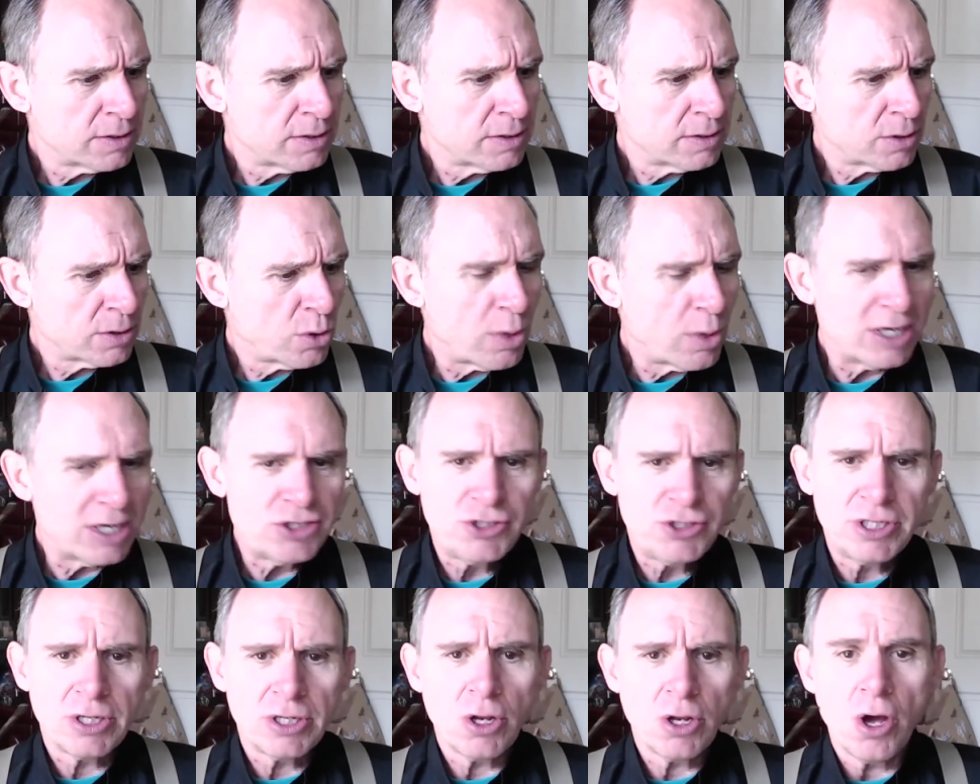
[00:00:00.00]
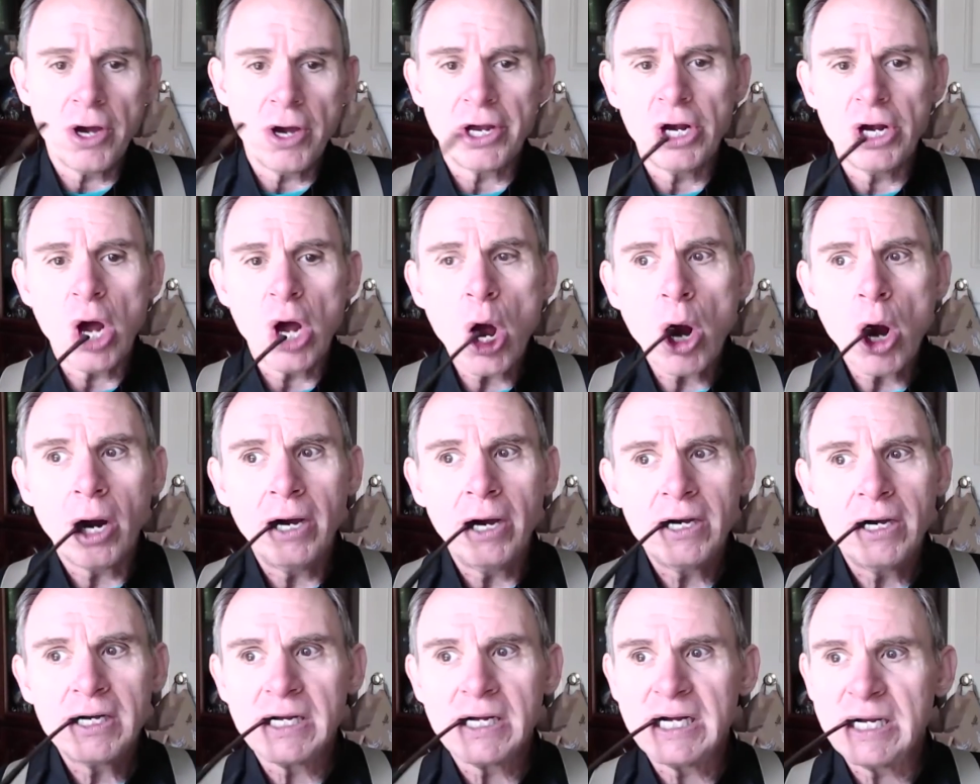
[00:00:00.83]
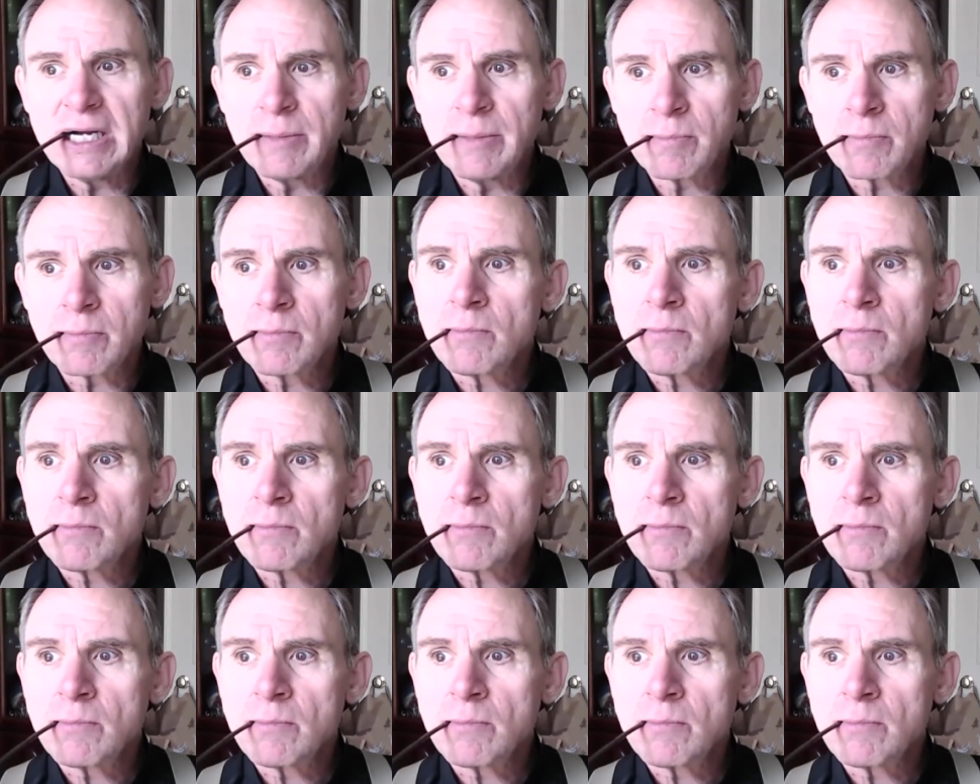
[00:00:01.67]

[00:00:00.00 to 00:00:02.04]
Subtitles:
question long and hard,